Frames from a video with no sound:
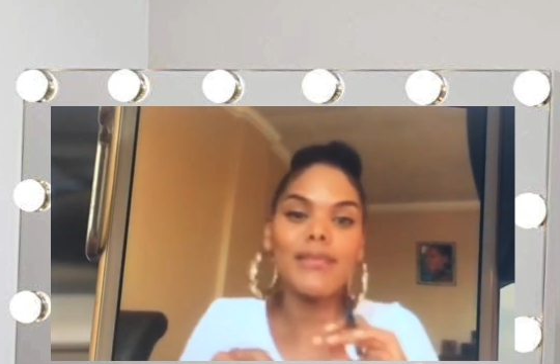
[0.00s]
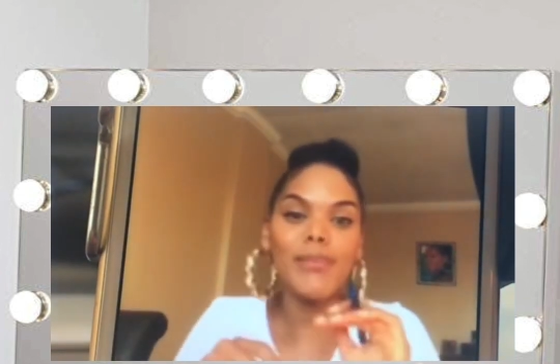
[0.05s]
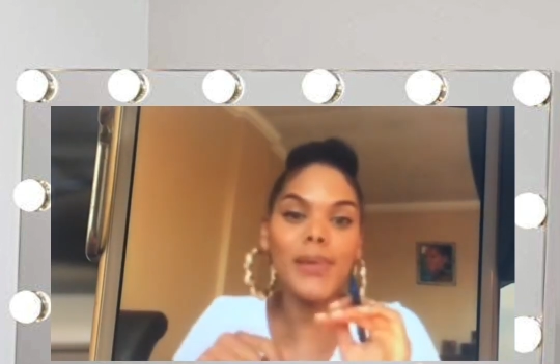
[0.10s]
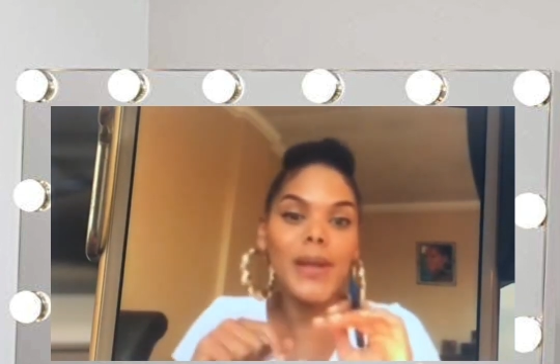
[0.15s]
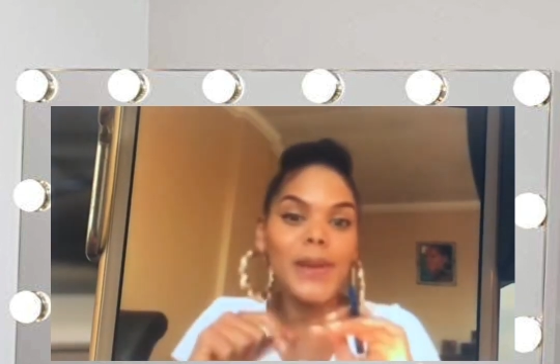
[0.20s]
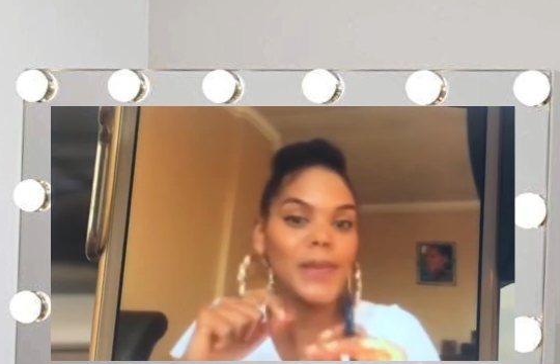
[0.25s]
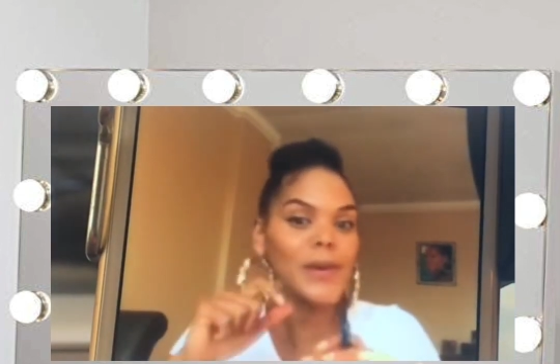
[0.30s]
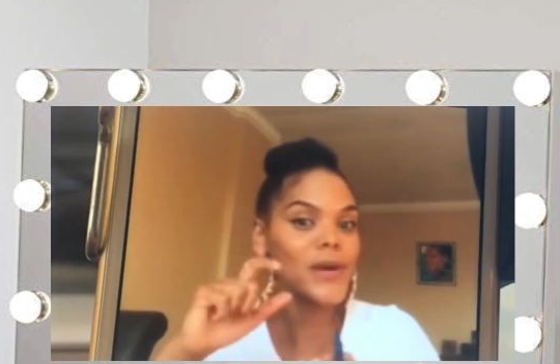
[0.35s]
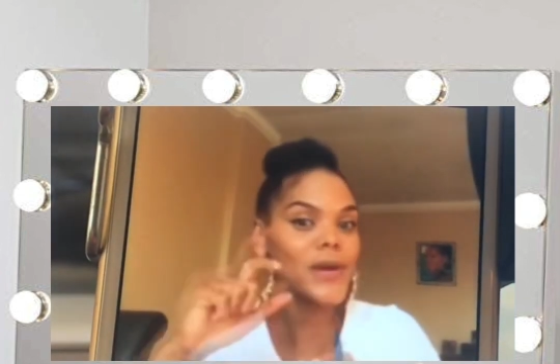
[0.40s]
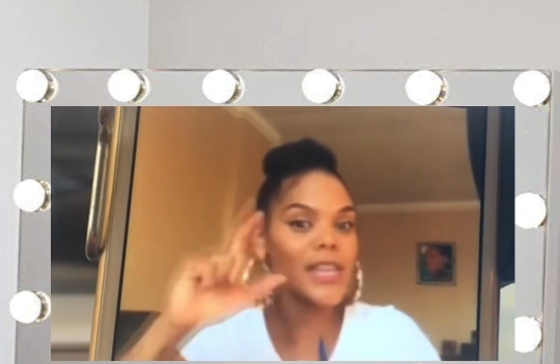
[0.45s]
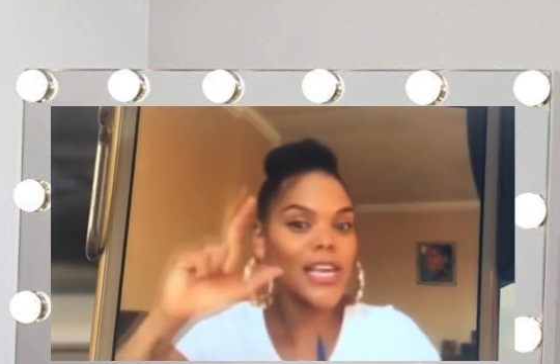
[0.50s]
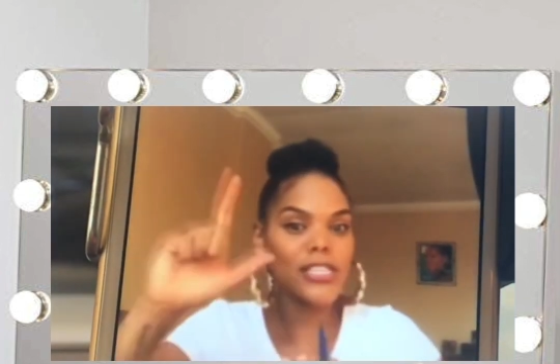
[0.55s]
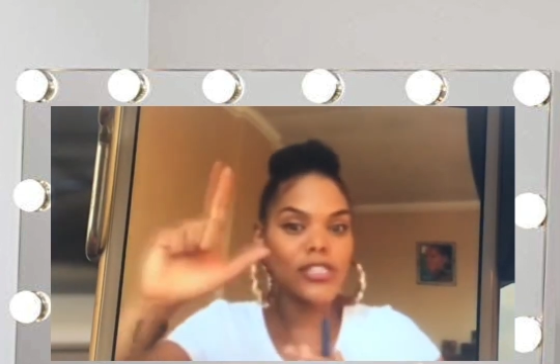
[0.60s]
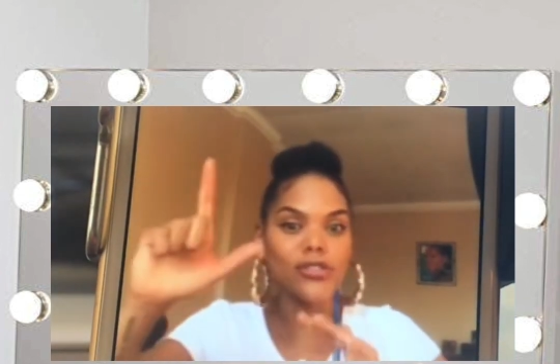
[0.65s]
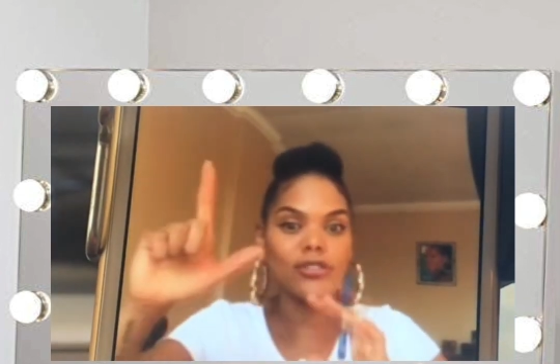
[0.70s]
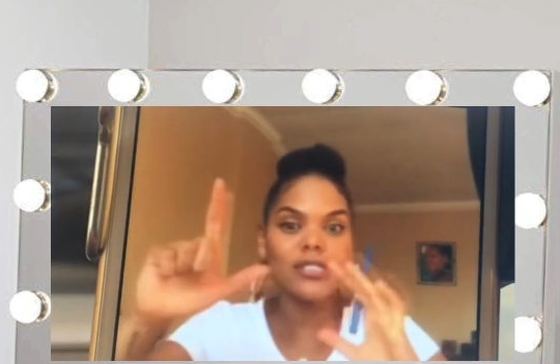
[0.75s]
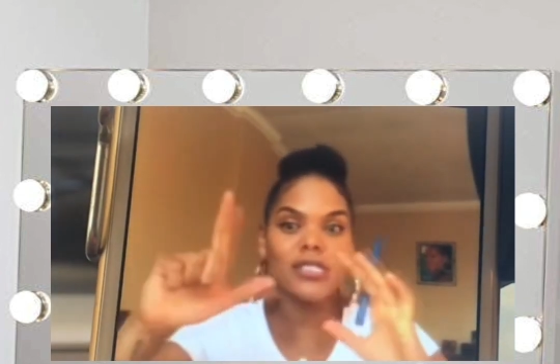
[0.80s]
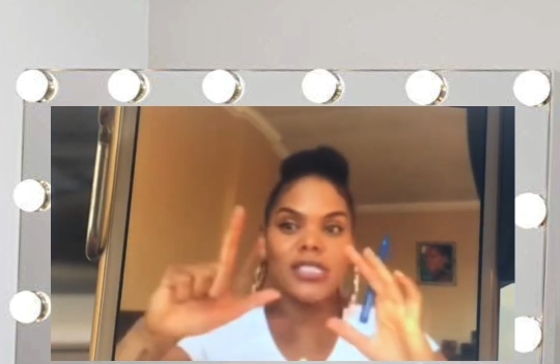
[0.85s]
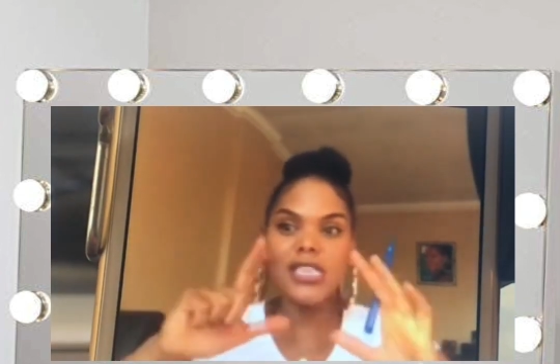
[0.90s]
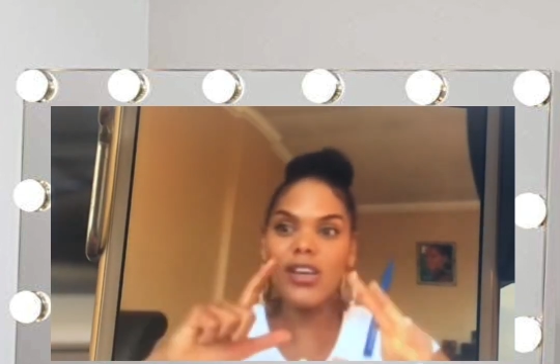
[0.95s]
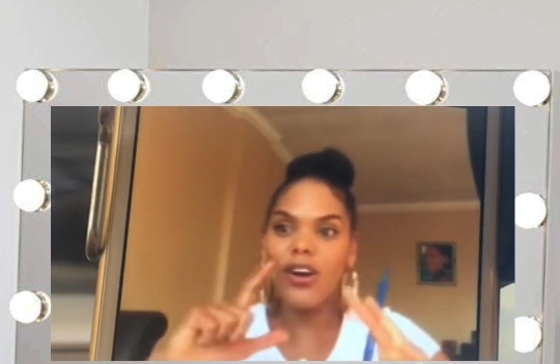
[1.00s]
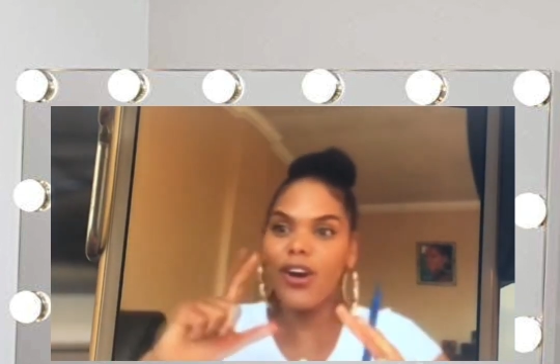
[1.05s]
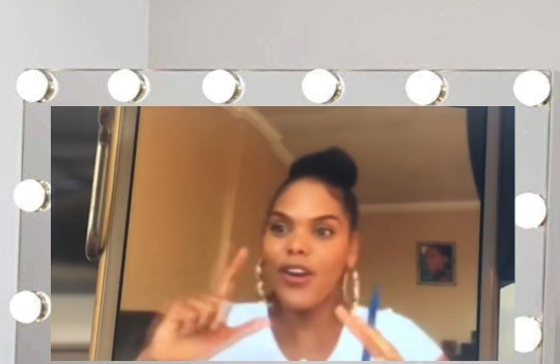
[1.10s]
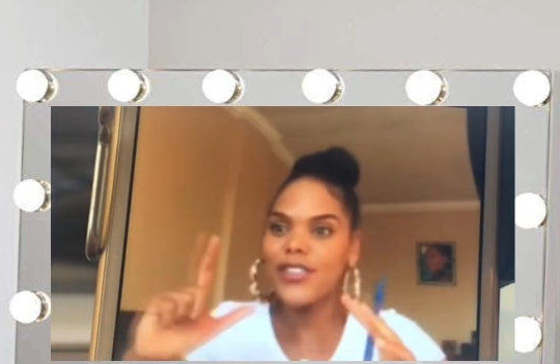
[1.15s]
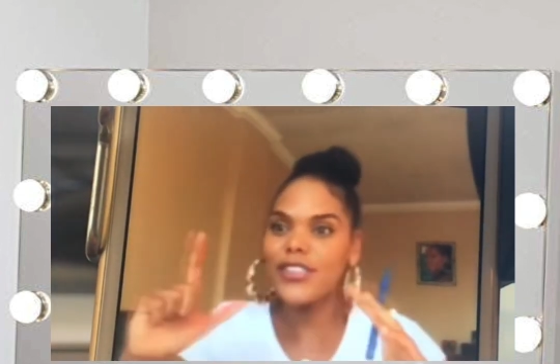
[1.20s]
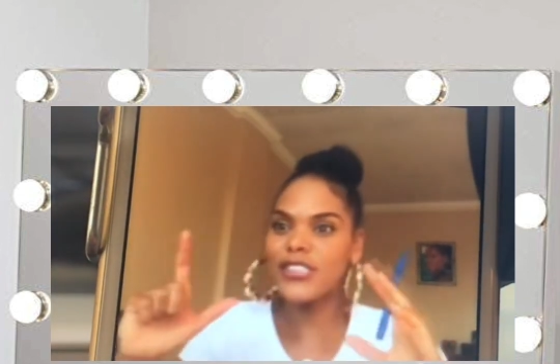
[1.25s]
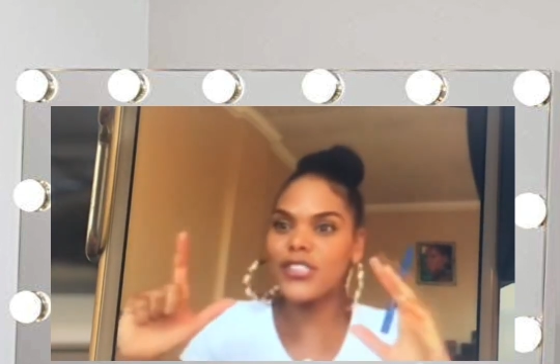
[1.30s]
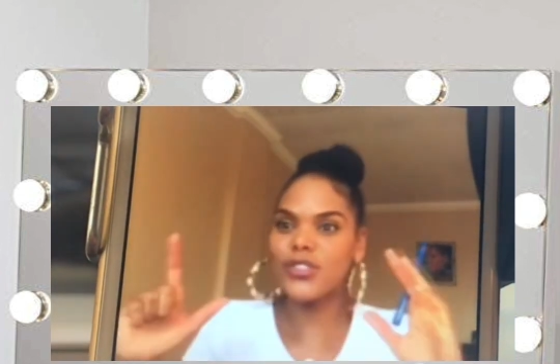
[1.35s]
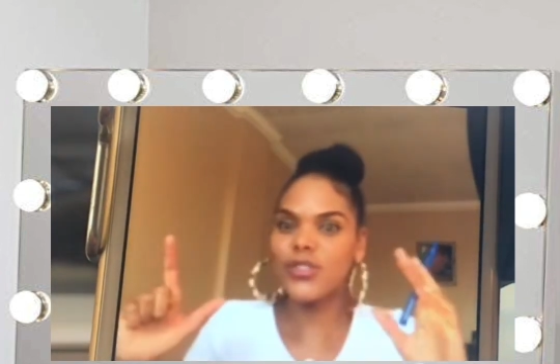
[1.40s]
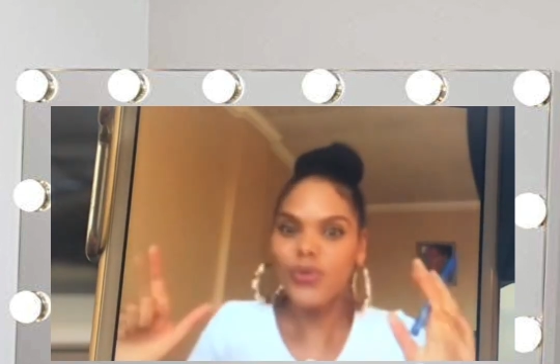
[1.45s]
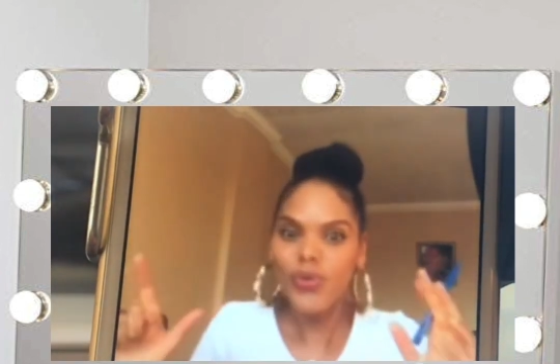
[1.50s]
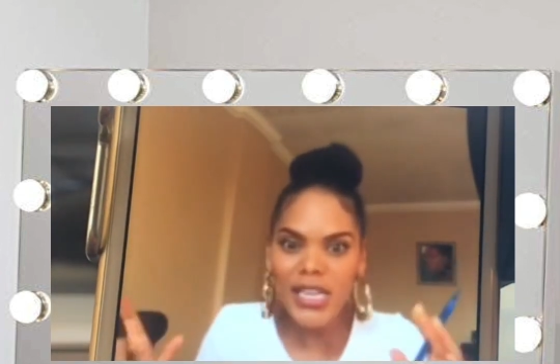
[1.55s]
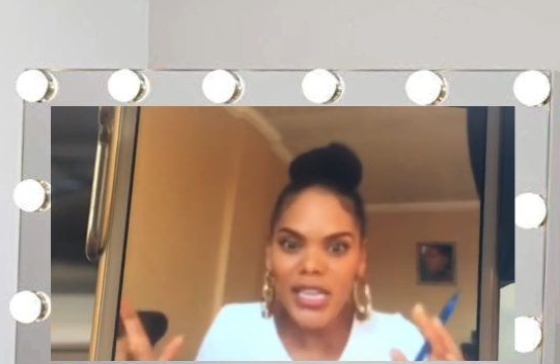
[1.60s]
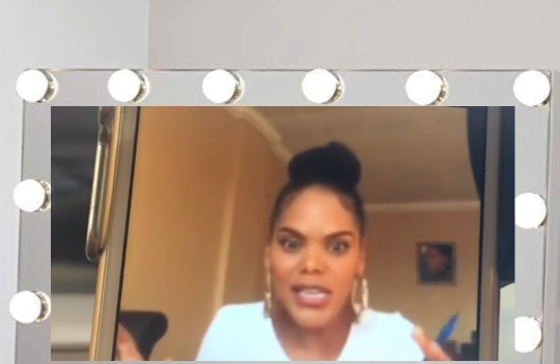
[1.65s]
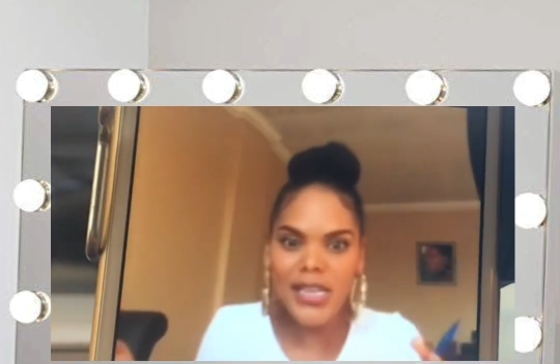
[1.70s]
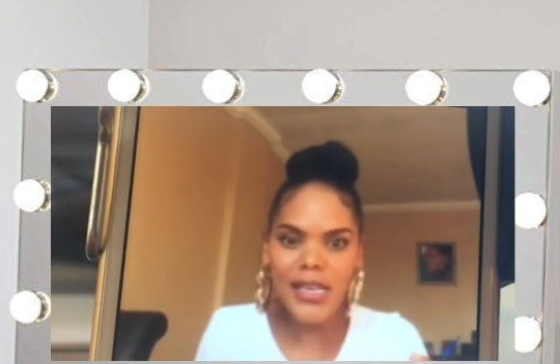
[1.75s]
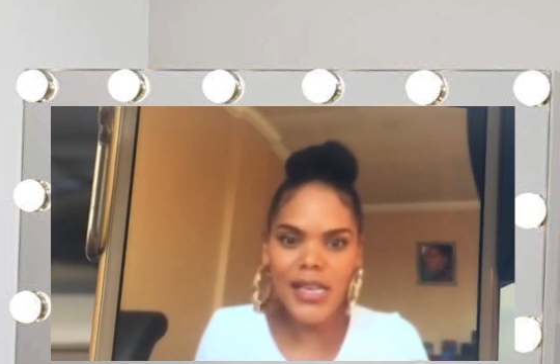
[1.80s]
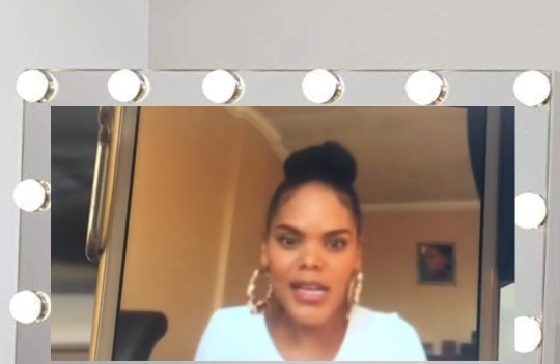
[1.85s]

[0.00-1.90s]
people that you see on the screen.